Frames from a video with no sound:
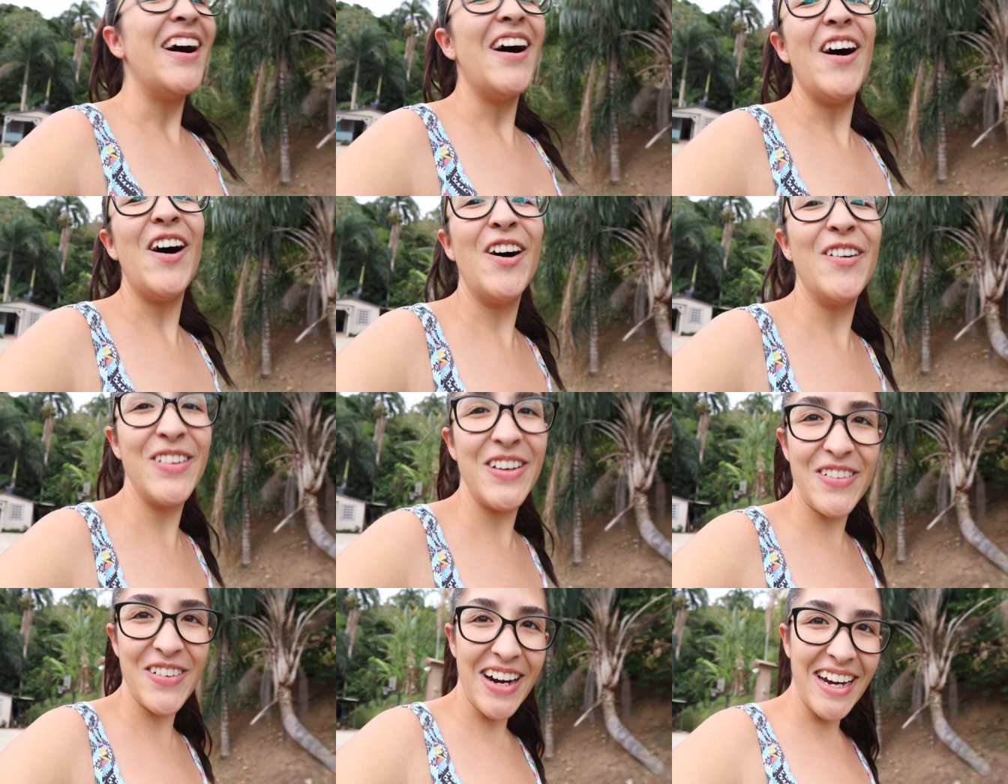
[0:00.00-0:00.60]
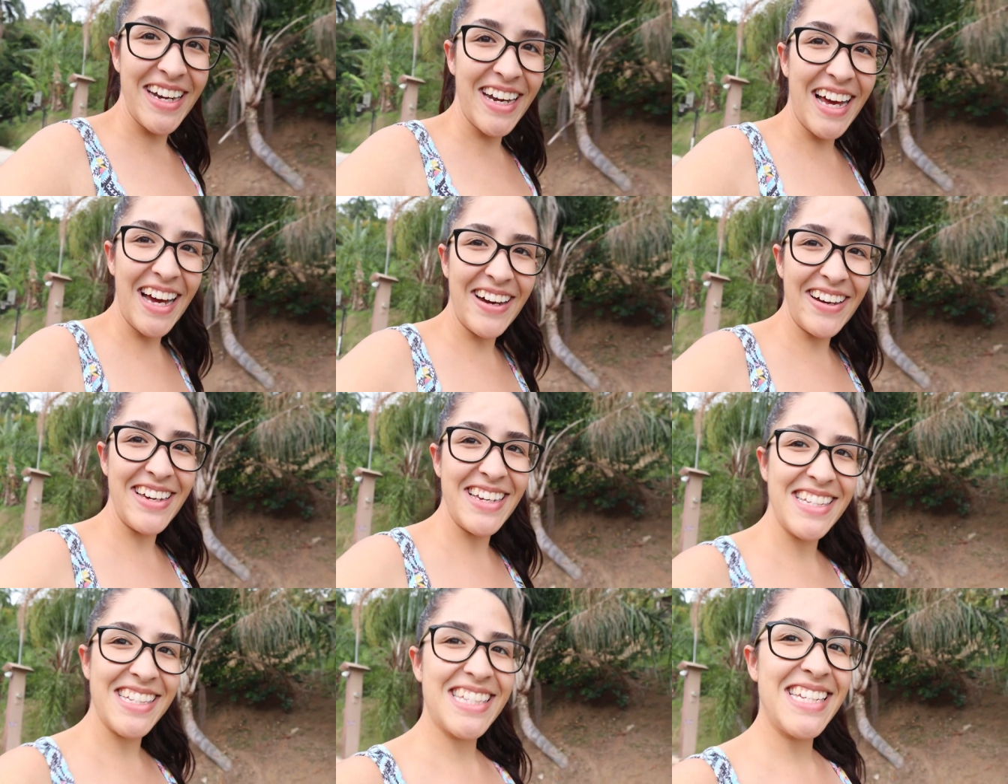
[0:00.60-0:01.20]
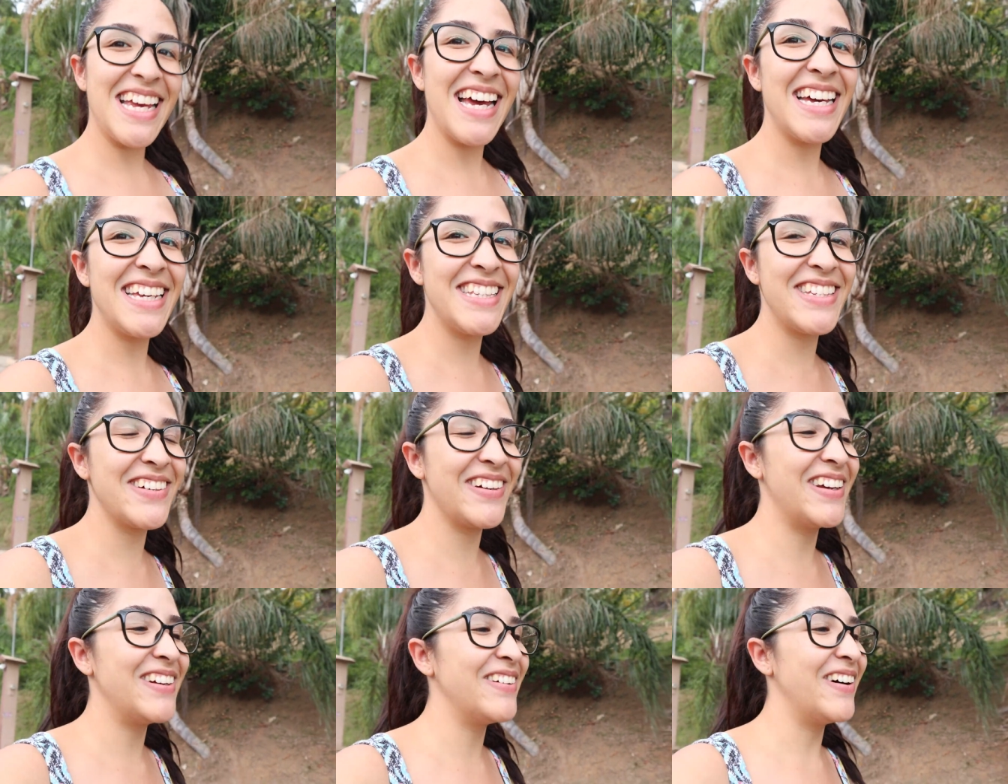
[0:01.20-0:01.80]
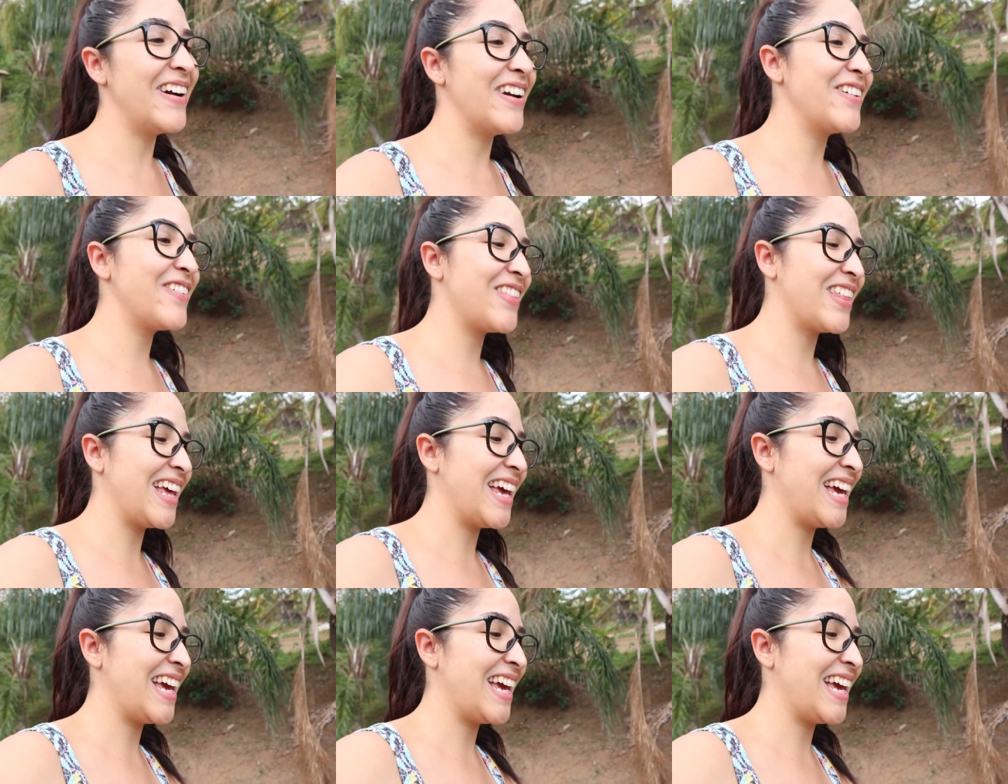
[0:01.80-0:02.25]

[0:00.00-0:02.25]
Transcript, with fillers: Omy right now is doing one of